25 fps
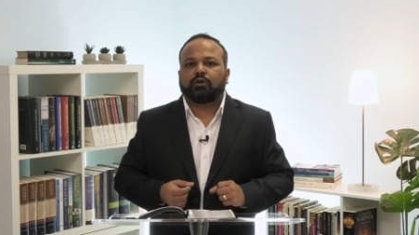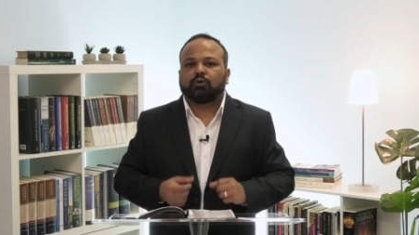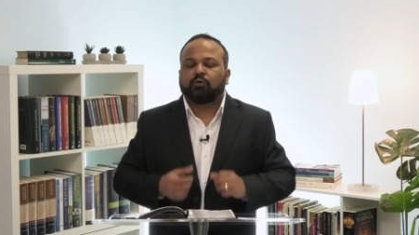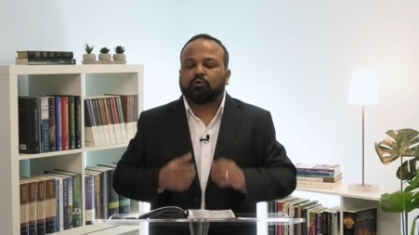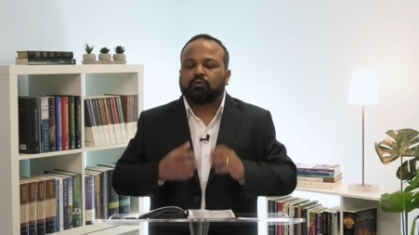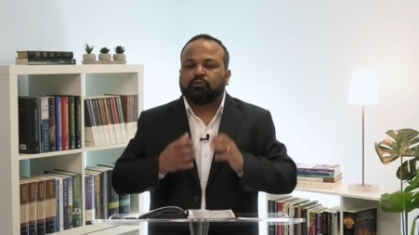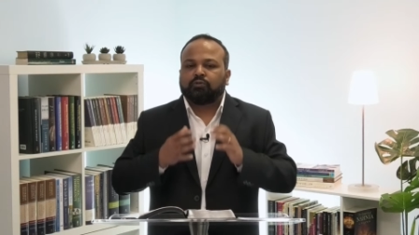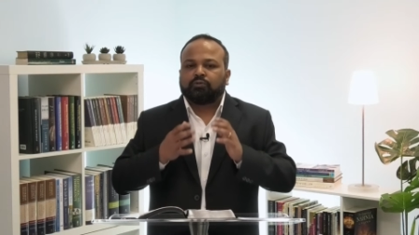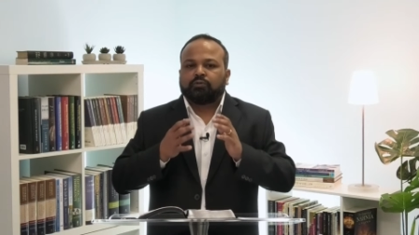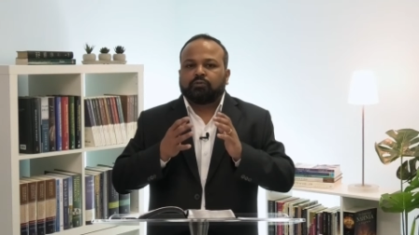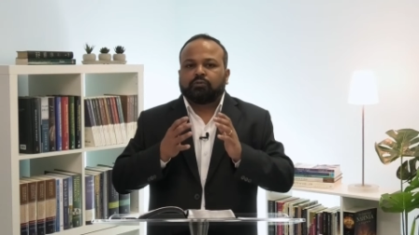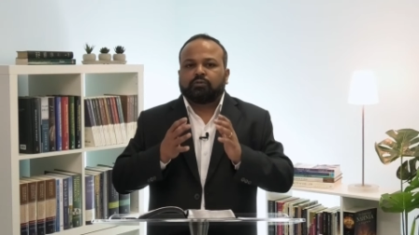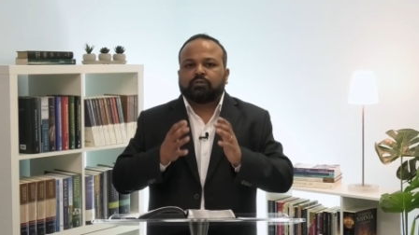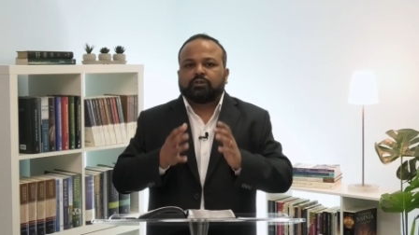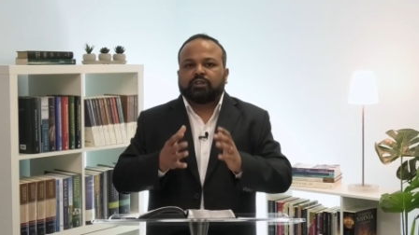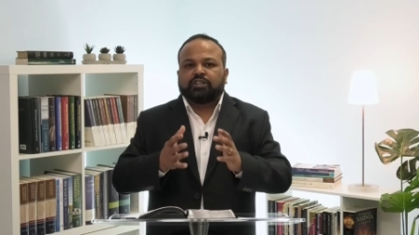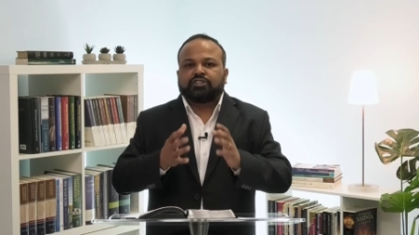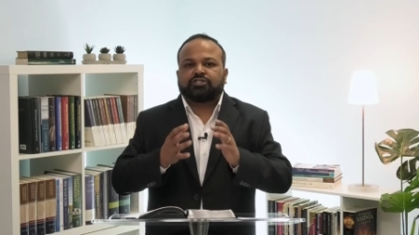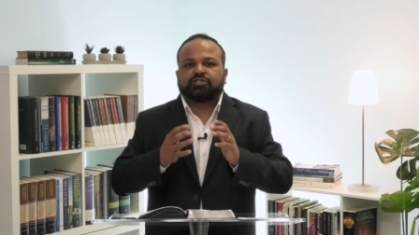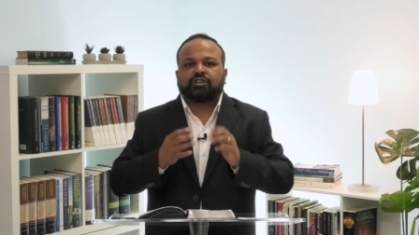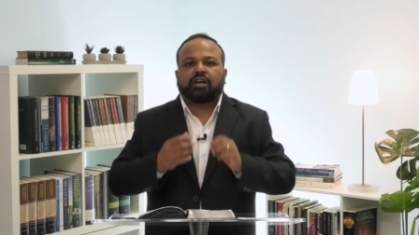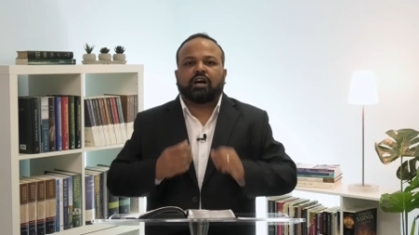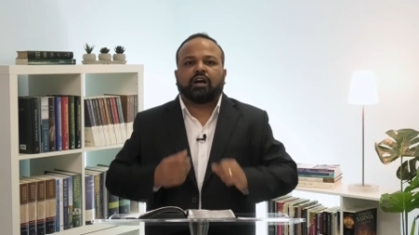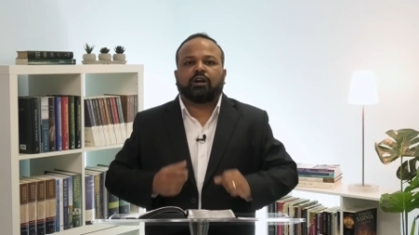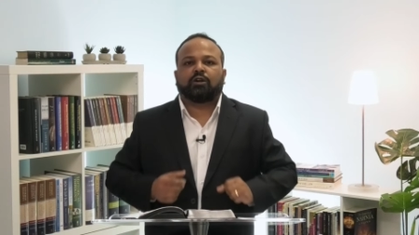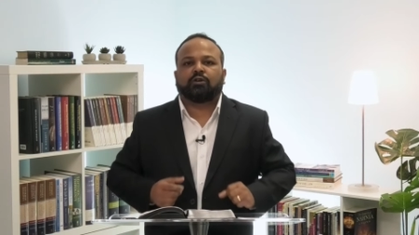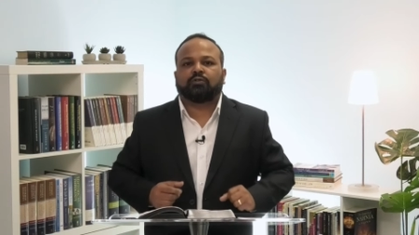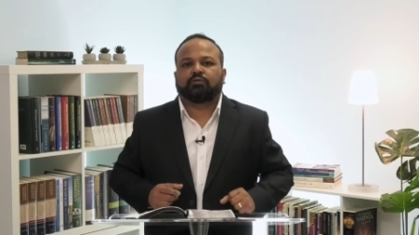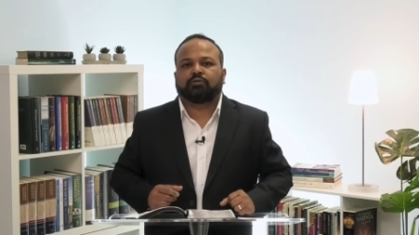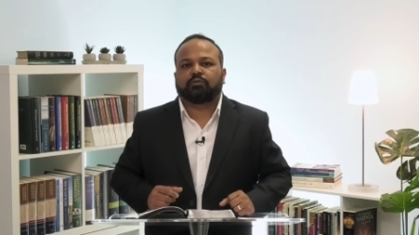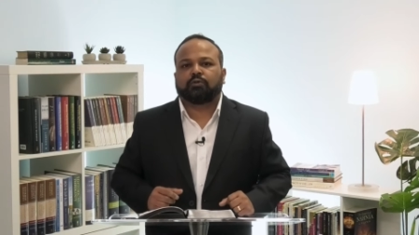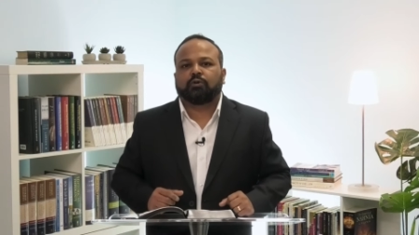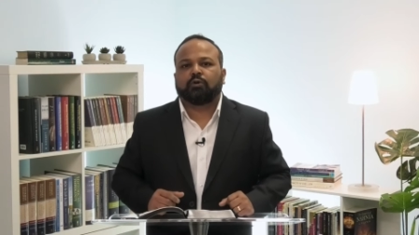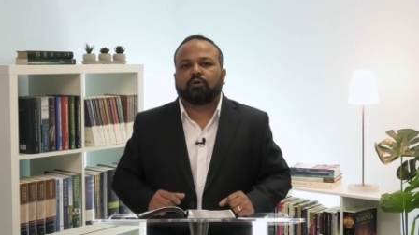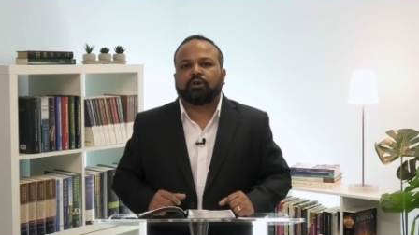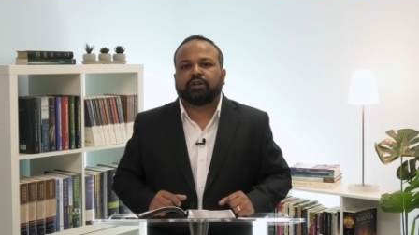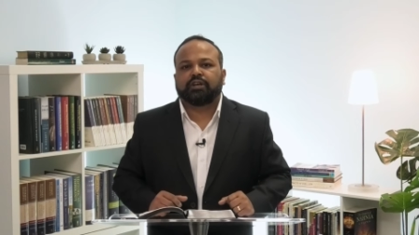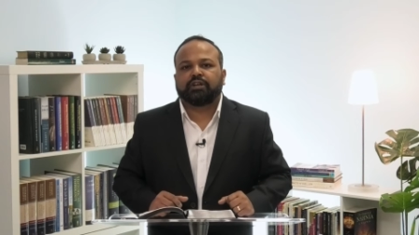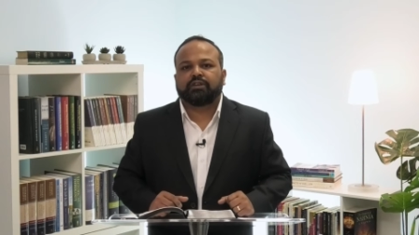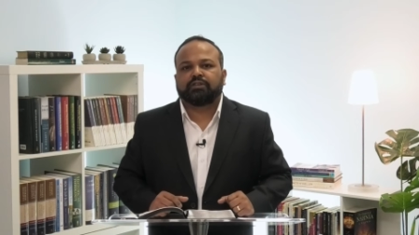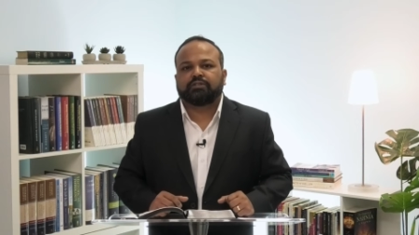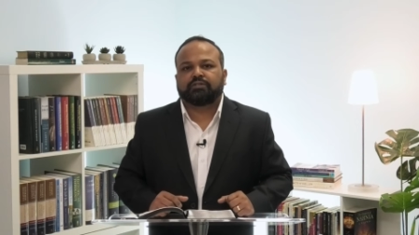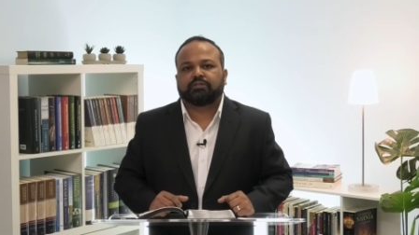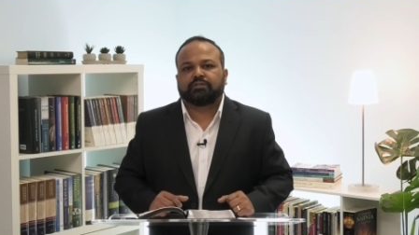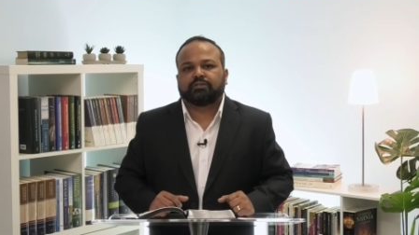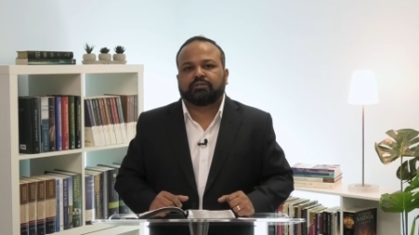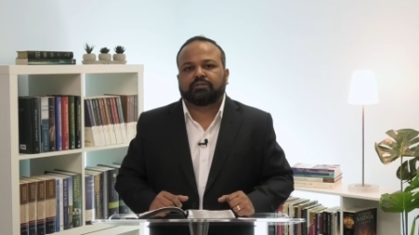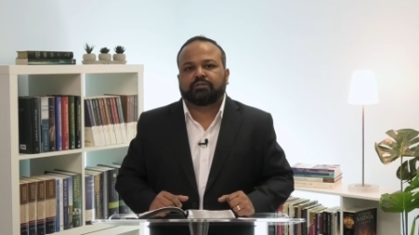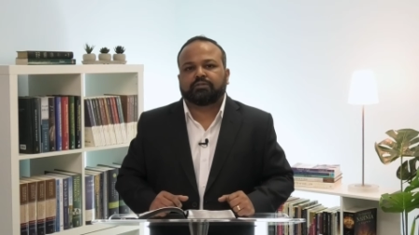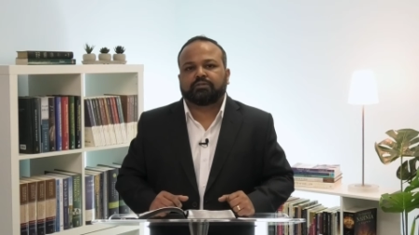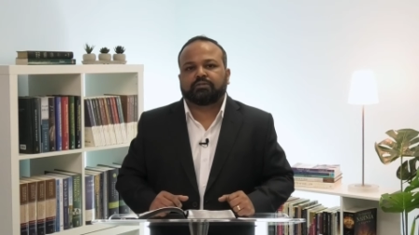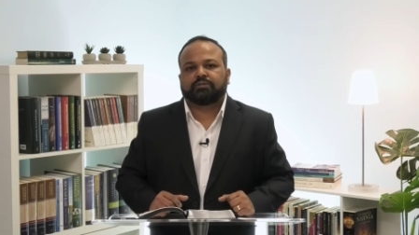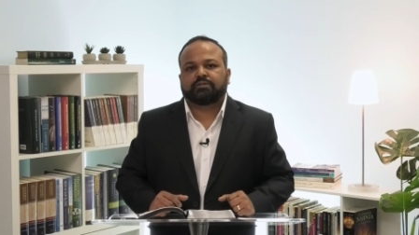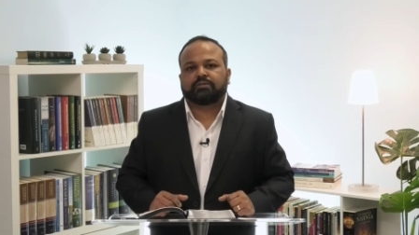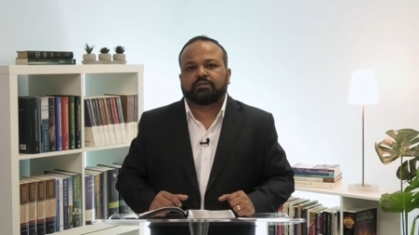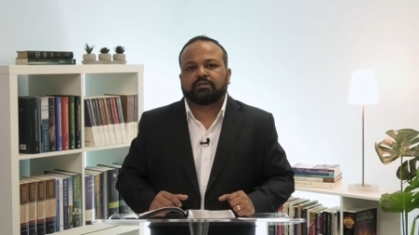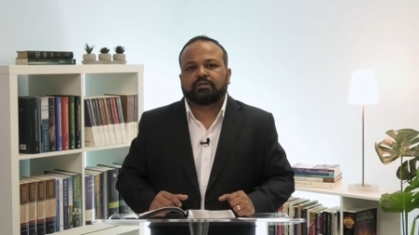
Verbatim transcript: who a child of God is.